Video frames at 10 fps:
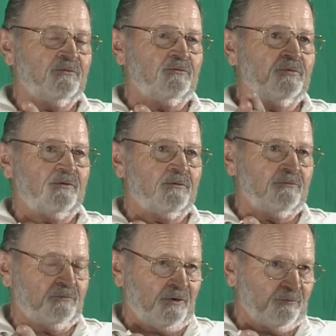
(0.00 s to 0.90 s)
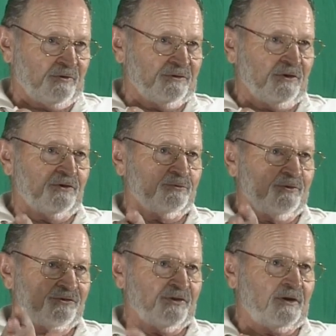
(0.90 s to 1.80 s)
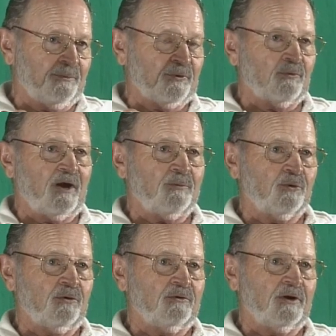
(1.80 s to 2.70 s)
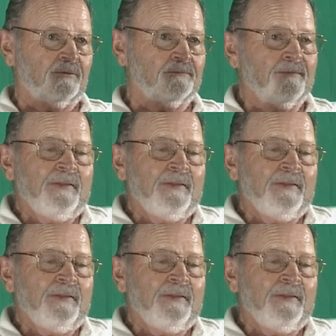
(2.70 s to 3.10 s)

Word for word: what we did is we set up the ROC program,